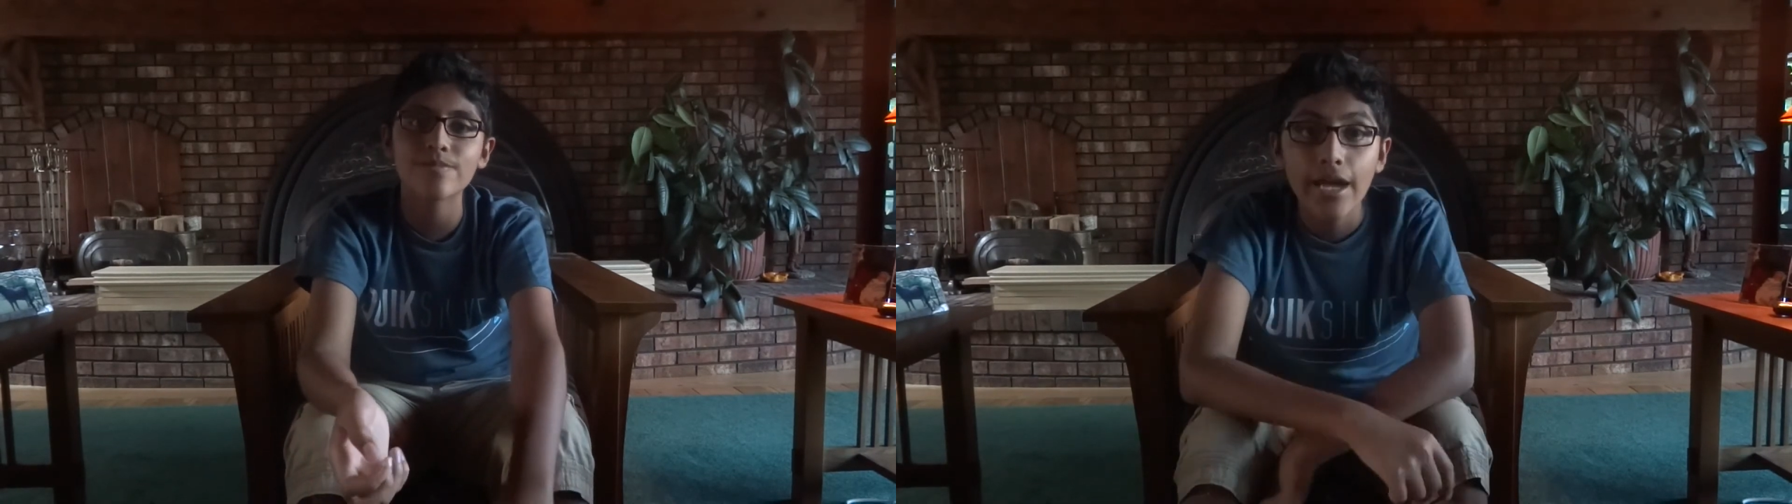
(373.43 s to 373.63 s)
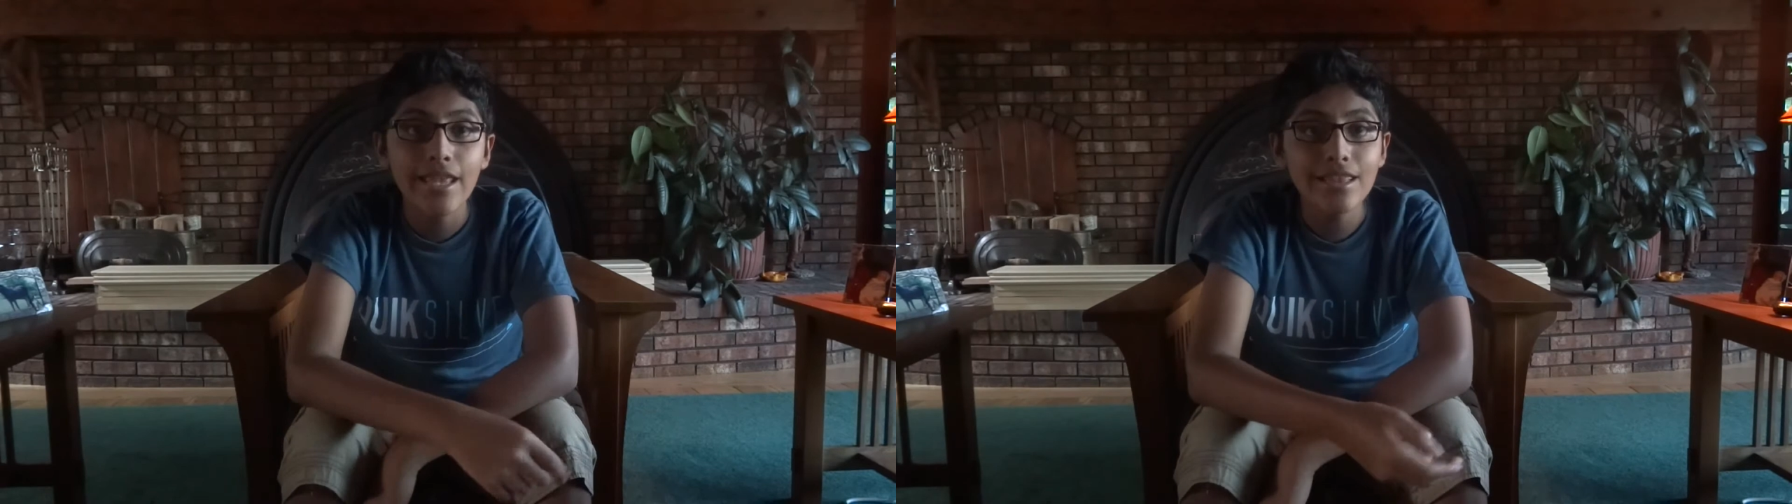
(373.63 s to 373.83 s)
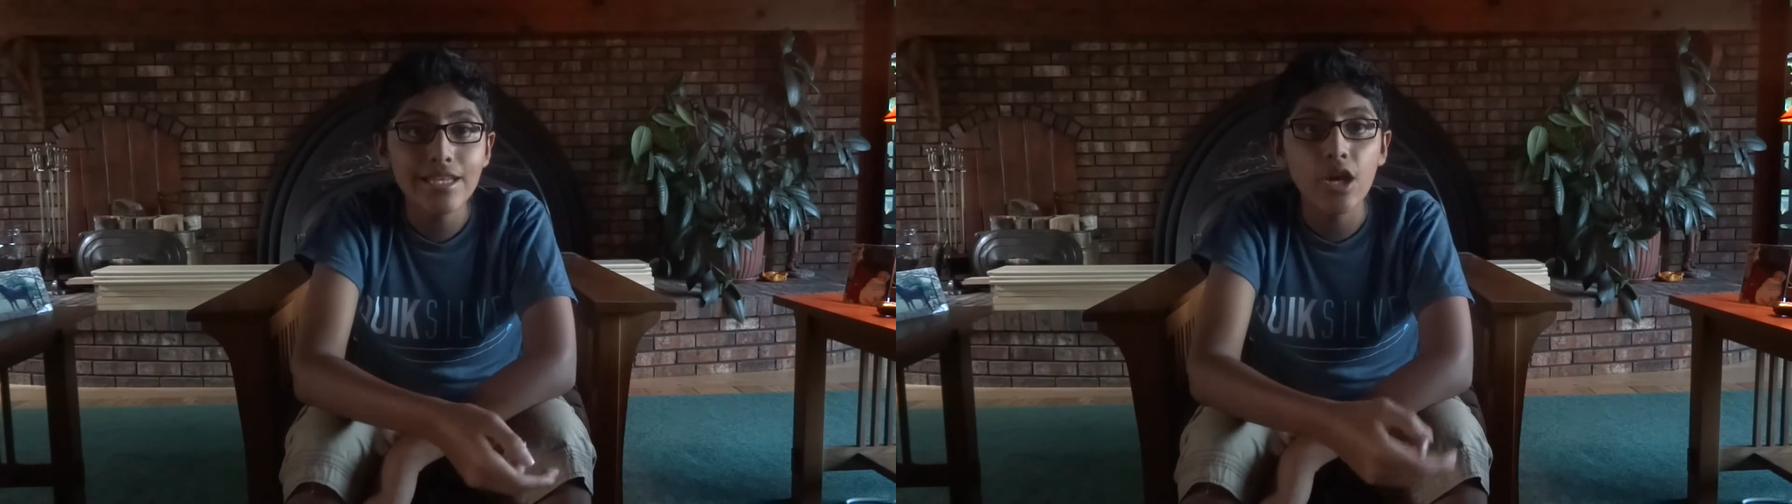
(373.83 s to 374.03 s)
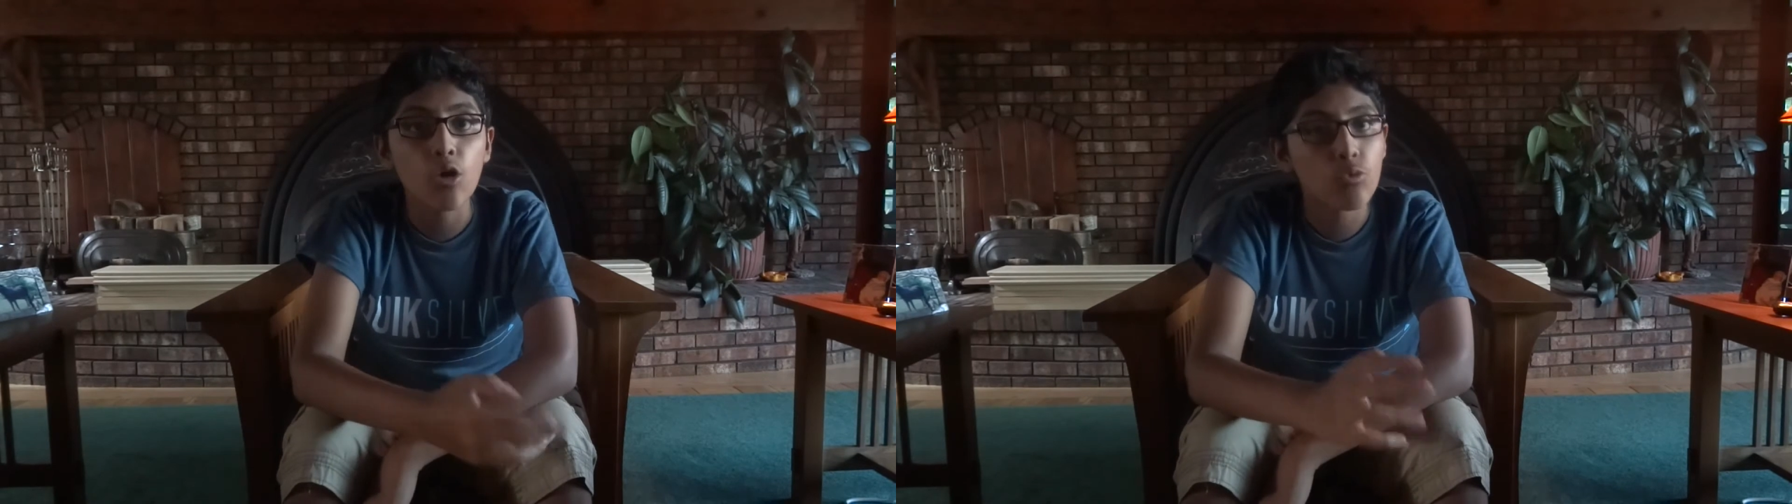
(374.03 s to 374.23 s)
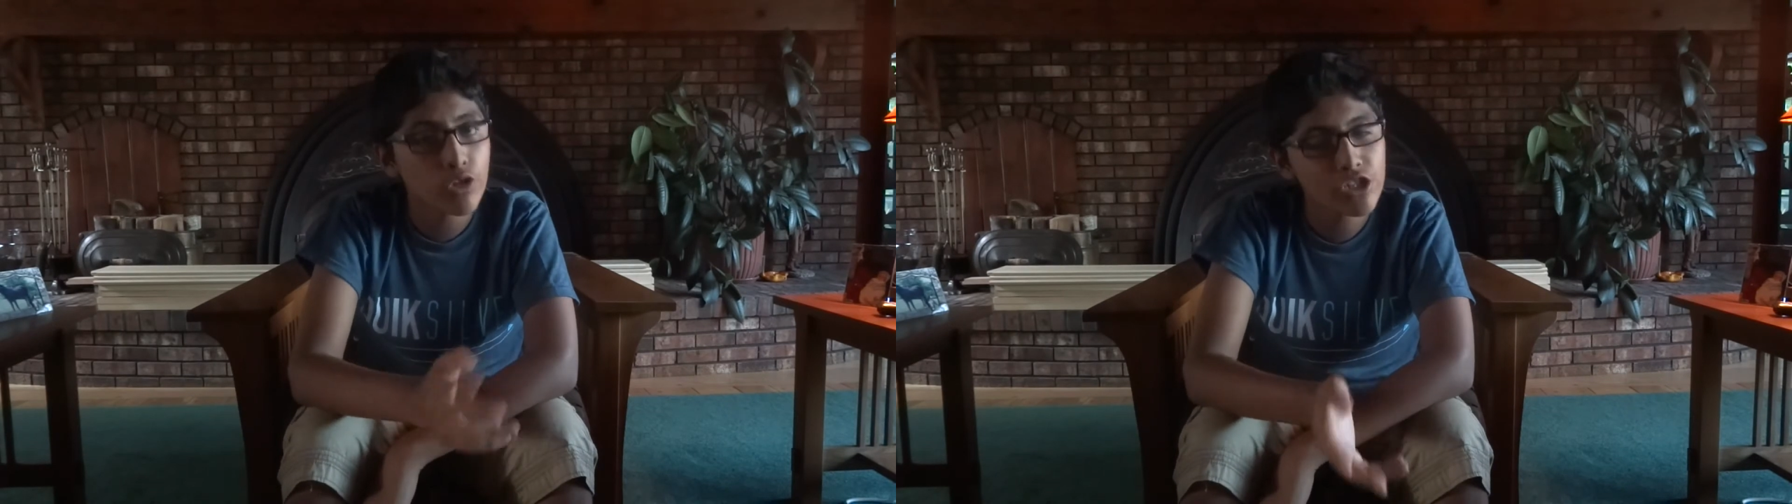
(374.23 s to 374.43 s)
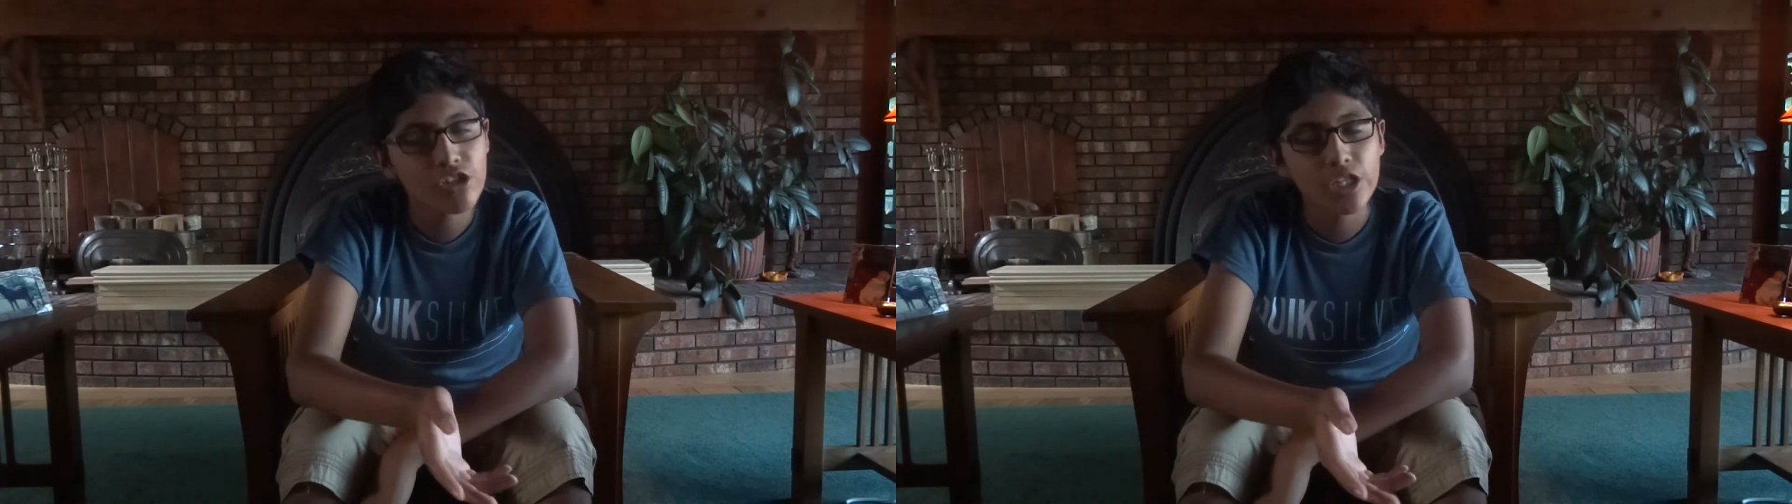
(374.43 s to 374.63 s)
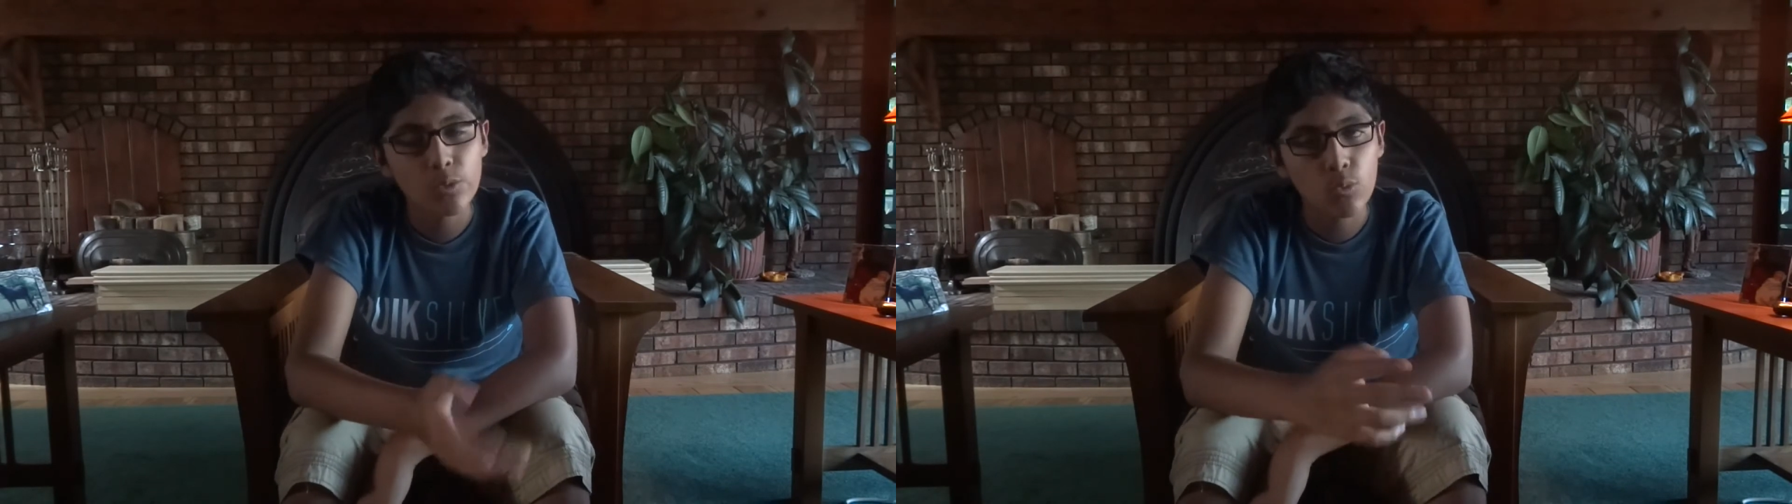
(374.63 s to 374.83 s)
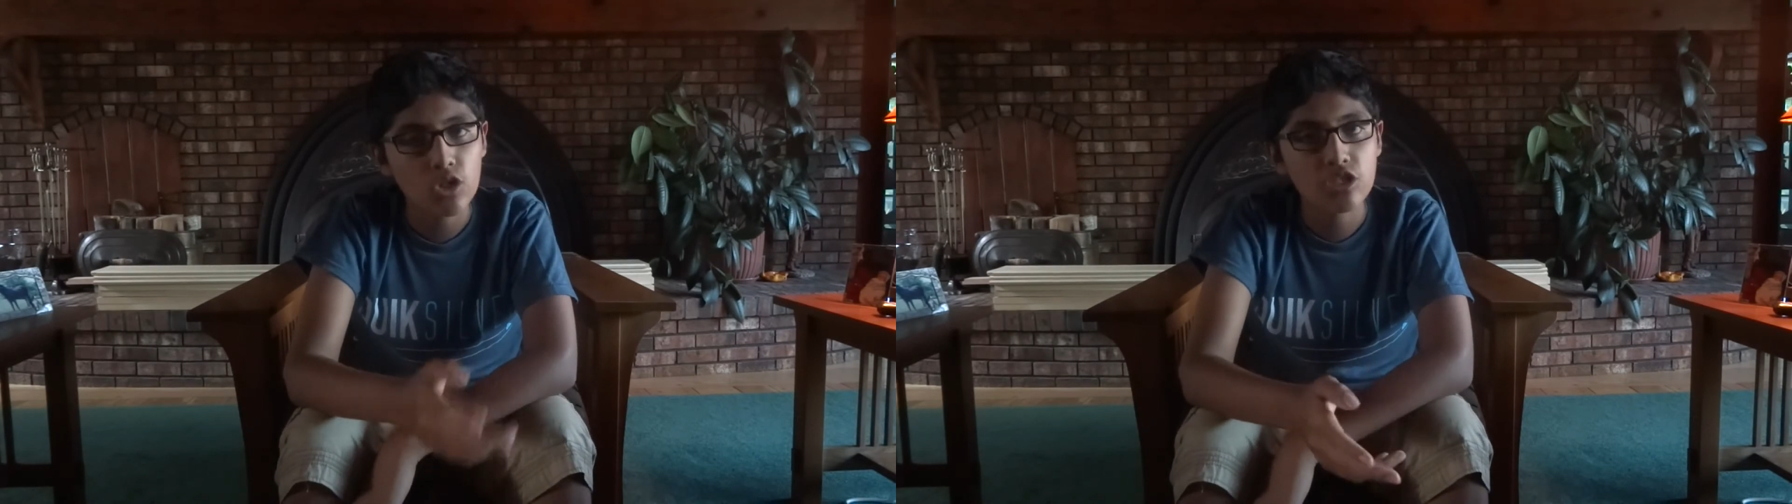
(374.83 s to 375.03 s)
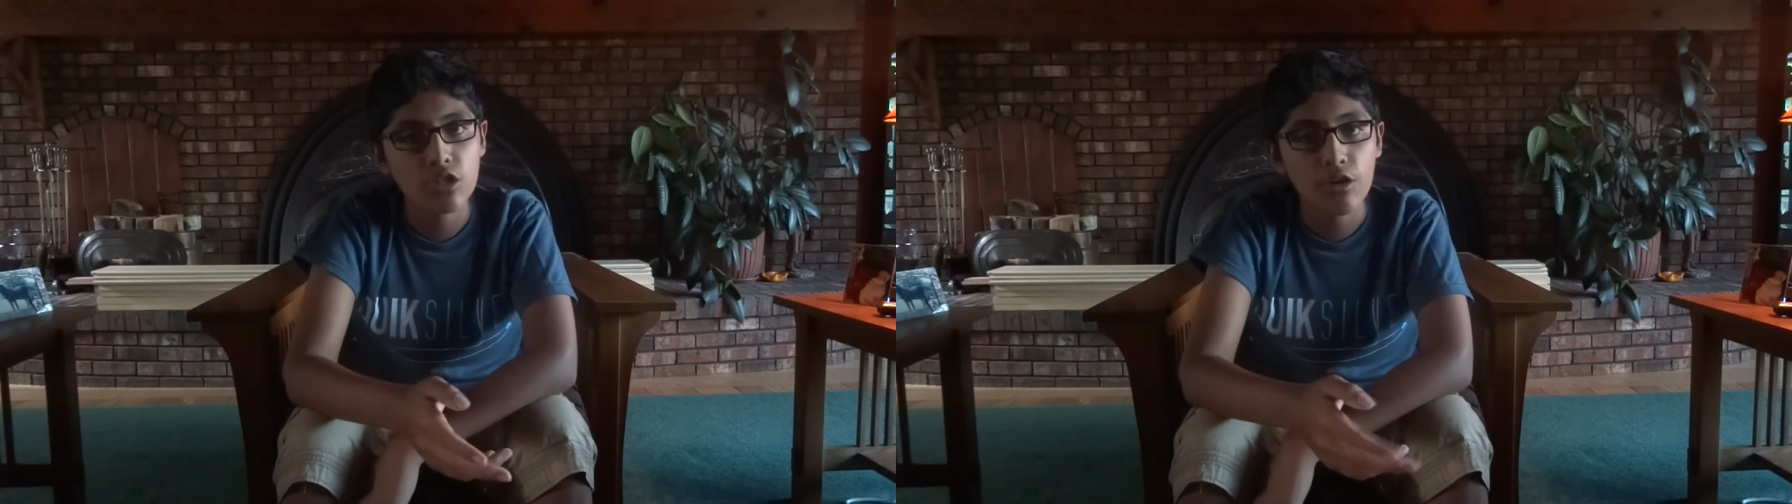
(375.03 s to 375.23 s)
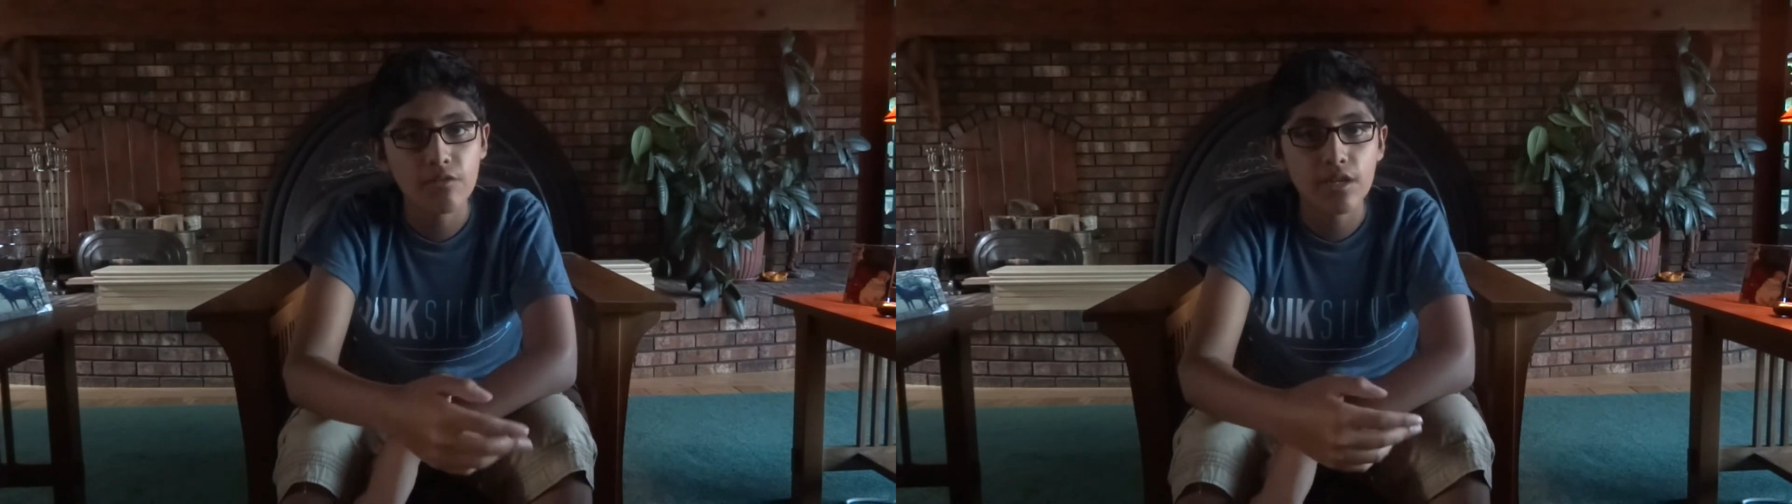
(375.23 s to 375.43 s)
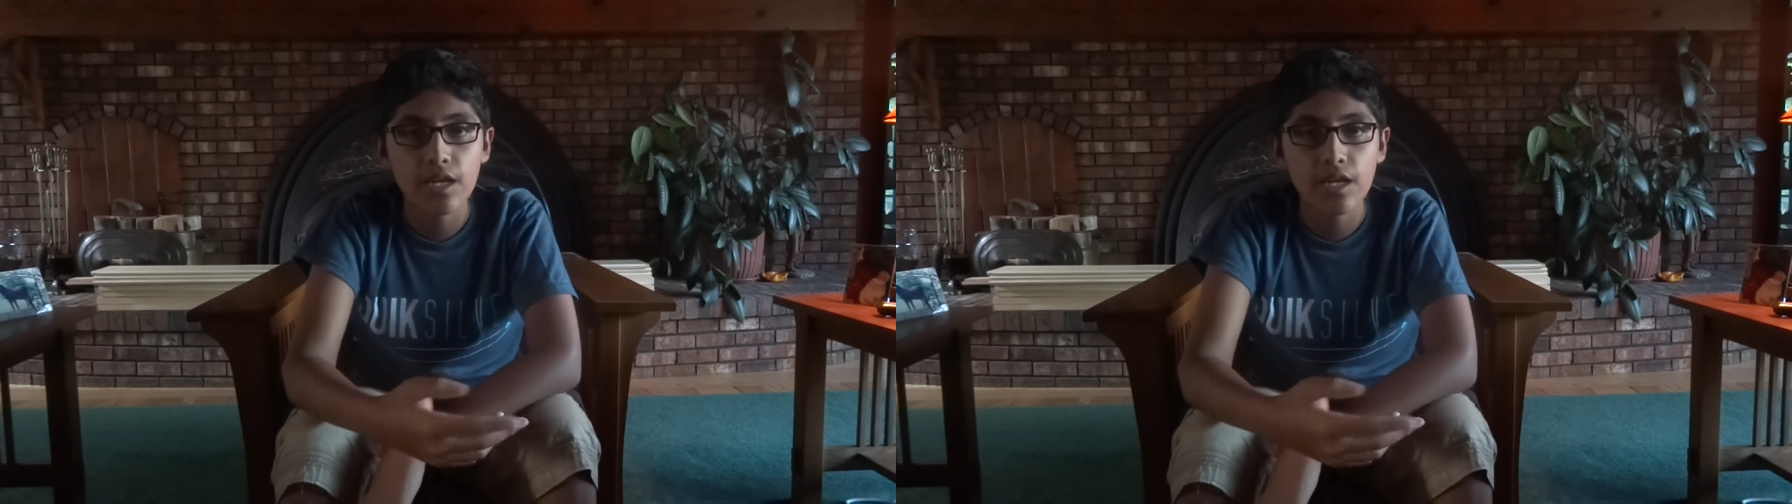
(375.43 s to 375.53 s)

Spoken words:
Hindley originally was loved,